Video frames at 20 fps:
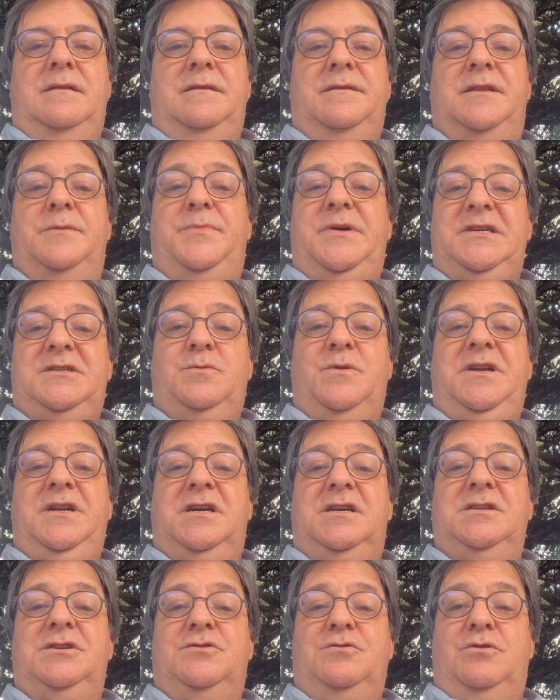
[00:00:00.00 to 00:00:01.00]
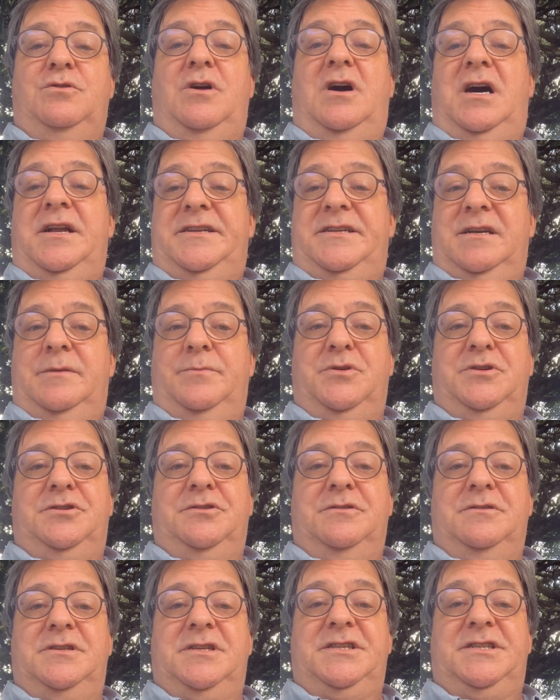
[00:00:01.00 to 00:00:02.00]
The best way to control hot
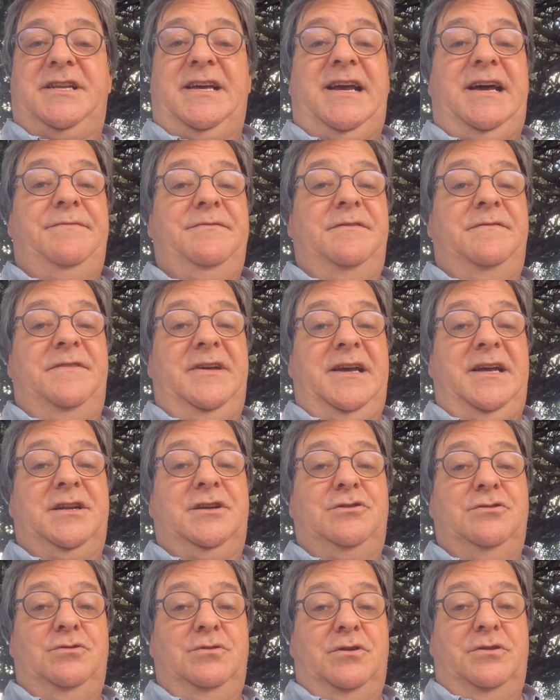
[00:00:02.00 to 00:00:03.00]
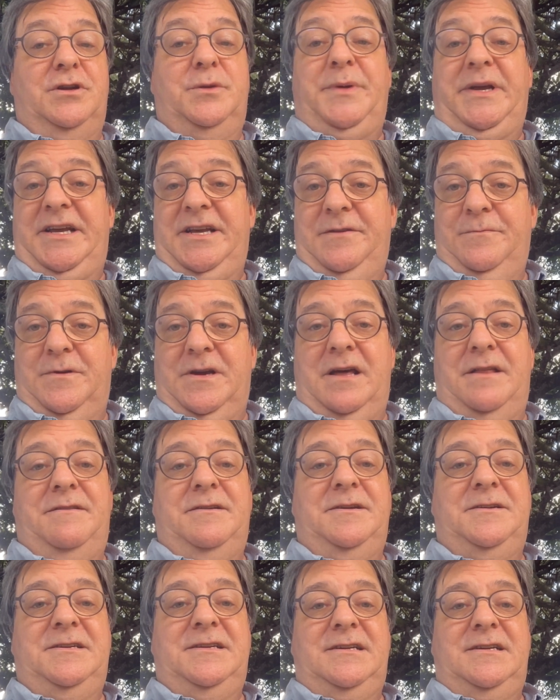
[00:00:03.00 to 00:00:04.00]
temperatures is to have the van cooler to begin with.
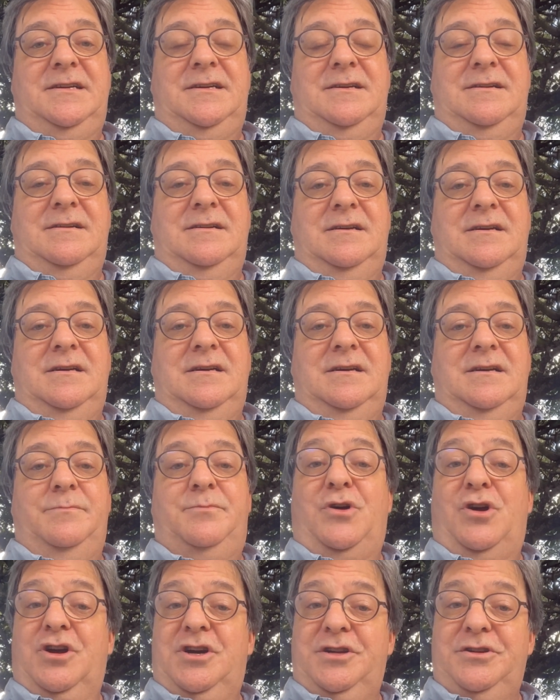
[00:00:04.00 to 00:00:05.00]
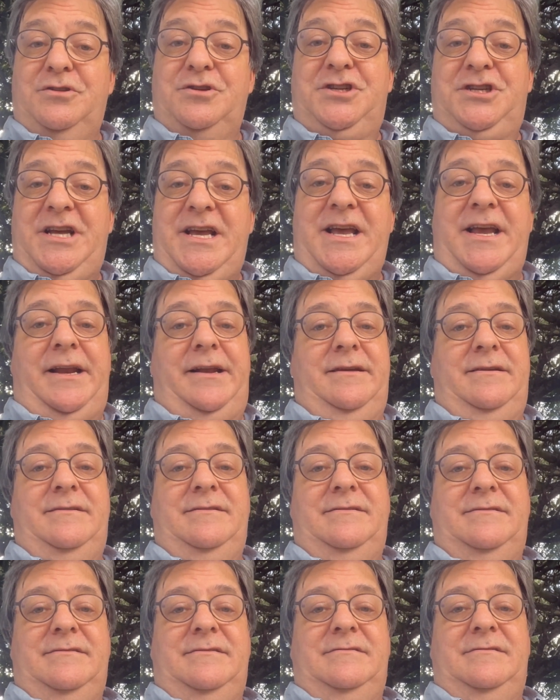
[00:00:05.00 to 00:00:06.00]
Park under shade.
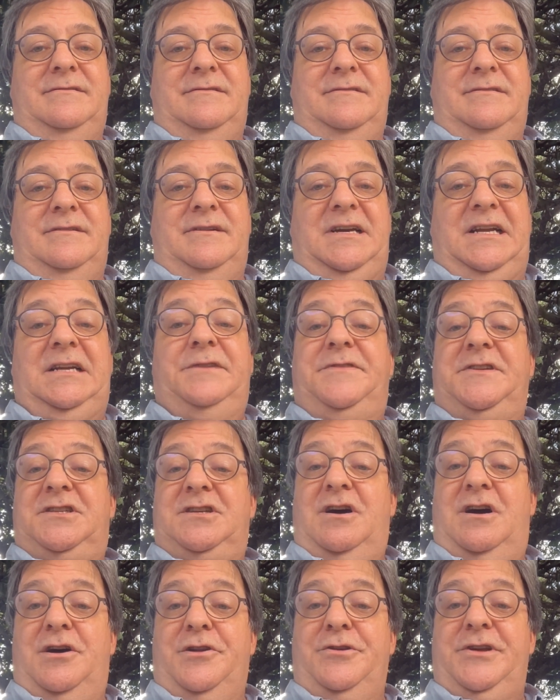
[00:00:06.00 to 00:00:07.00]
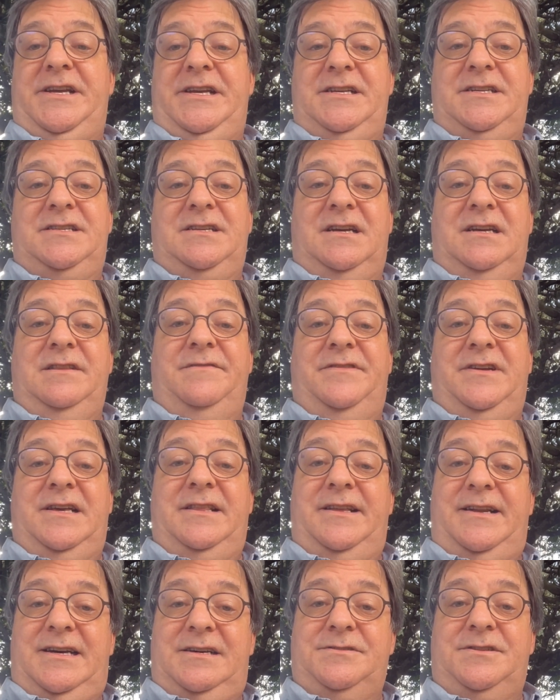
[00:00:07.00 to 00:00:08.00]
And if it's hotter inside the van
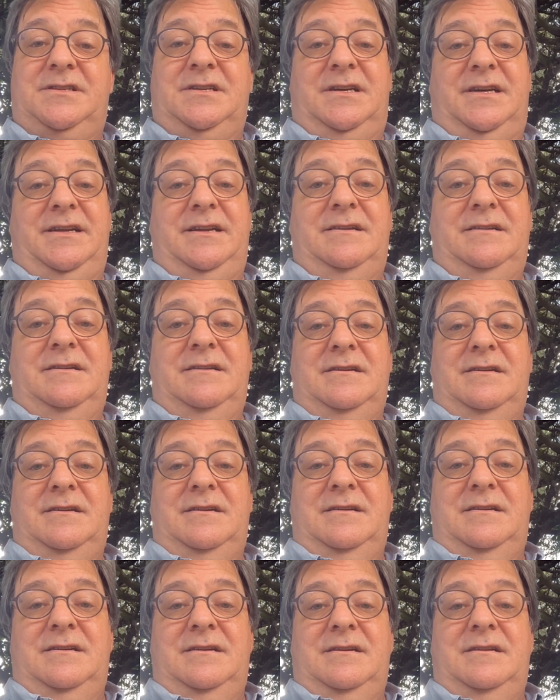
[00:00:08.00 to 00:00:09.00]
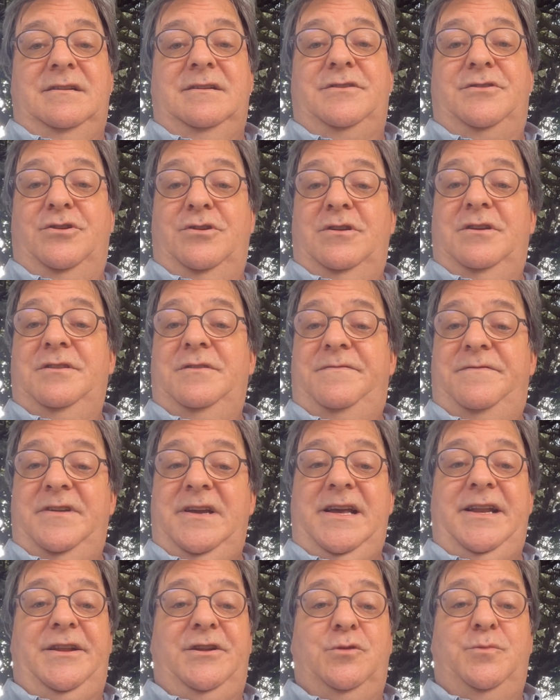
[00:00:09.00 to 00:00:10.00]
than outside, turn on the
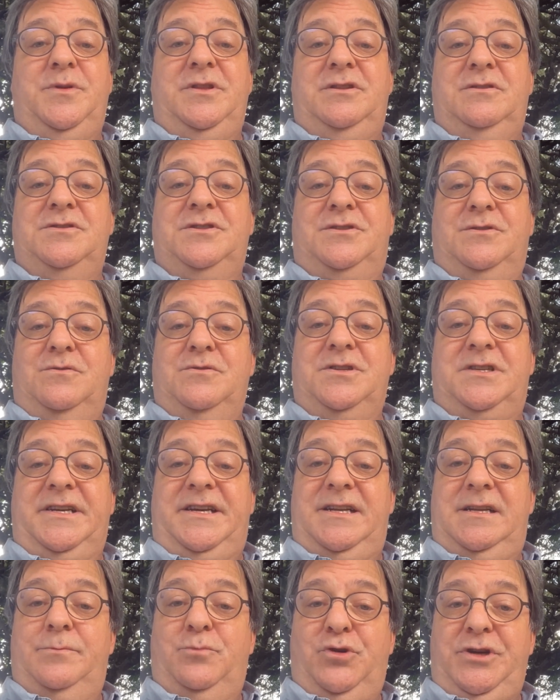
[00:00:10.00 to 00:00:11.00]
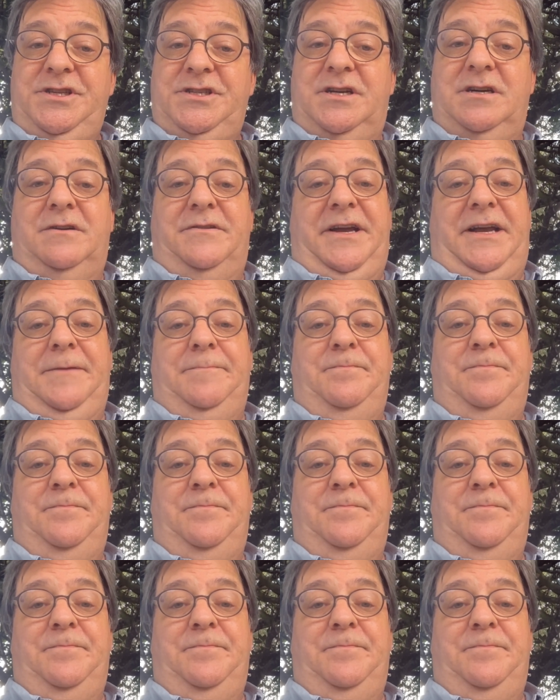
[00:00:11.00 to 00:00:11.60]
fan and open those doors to get a breeze going.